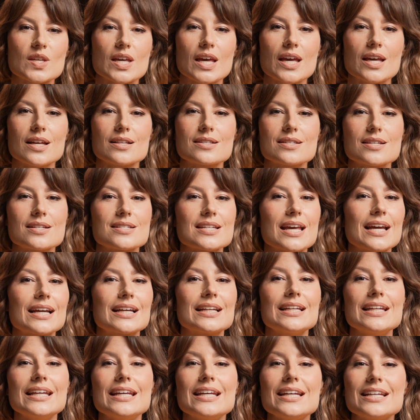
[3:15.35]
it's a
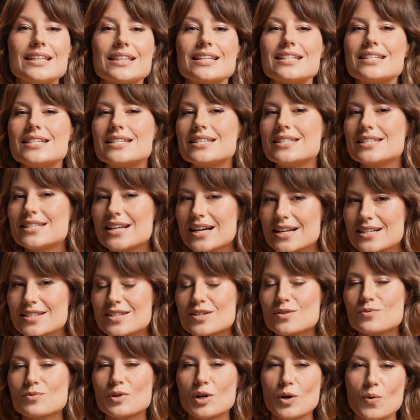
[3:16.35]
technique that
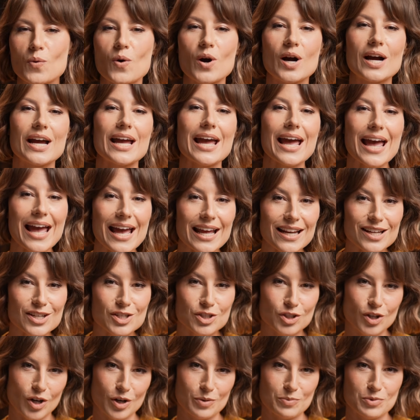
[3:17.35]
doesn't require any
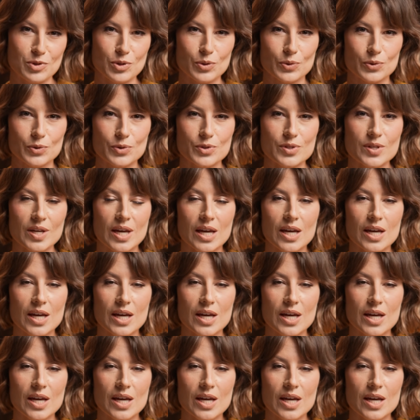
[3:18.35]
sharp tools.